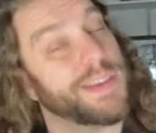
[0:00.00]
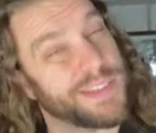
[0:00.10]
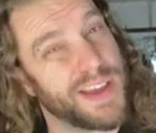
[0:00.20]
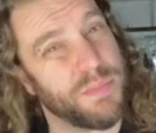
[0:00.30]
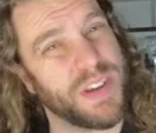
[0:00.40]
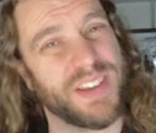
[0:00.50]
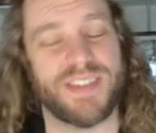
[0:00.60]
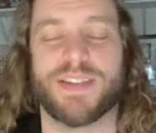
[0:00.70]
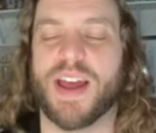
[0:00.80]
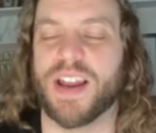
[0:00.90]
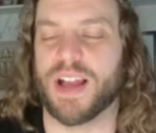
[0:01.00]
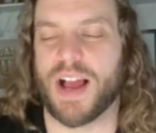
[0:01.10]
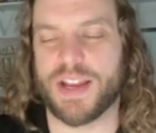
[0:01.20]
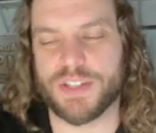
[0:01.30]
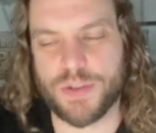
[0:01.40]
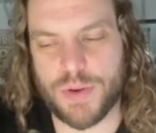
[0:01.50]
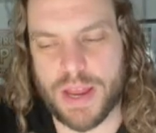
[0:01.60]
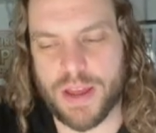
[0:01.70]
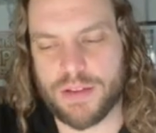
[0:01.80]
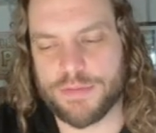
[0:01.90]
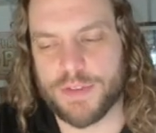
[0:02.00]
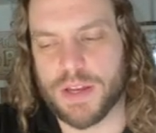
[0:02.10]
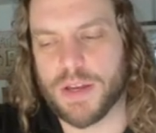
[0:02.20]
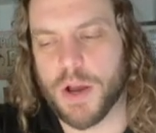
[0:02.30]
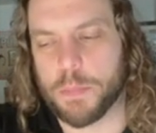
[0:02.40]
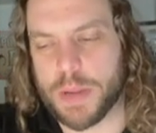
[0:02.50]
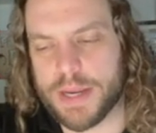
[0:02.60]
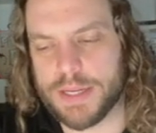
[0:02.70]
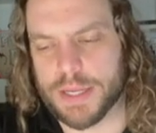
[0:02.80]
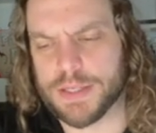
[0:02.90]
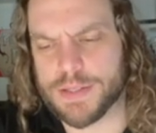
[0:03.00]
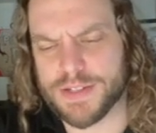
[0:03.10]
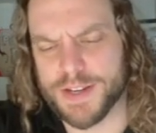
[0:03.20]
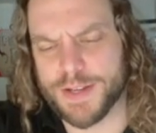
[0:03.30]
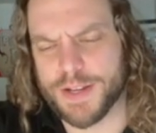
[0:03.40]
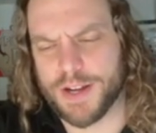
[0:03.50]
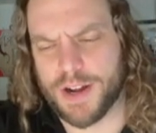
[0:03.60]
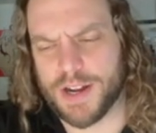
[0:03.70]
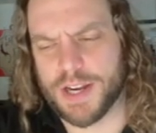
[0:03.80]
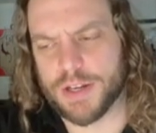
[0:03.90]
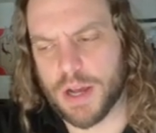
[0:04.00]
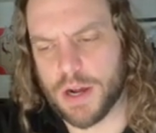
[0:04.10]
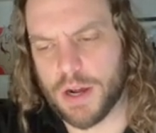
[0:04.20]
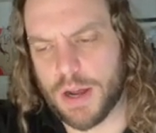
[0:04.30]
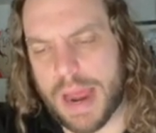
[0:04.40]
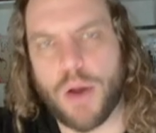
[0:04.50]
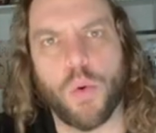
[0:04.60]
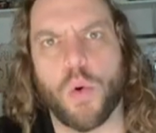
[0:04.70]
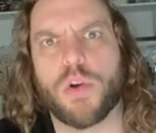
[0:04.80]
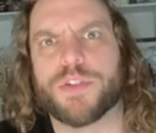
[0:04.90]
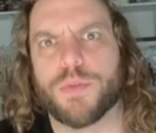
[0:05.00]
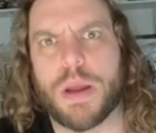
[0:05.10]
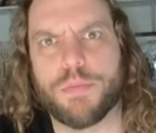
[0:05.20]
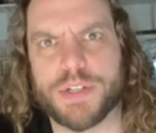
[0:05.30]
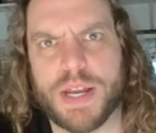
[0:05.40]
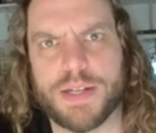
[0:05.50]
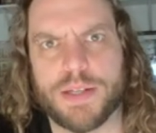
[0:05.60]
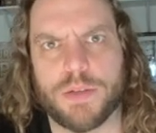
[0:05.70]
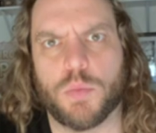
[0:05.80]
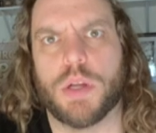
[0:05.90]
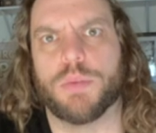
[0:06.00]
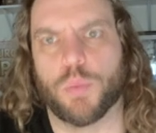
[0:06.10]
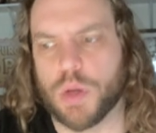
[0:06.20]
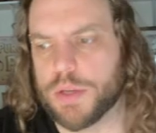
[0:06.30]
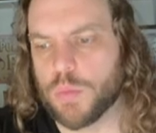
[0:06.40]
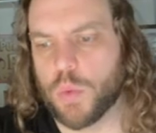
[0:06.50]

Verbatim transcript: That being said, I do have opinions on uh, how orcs are represented and what, what,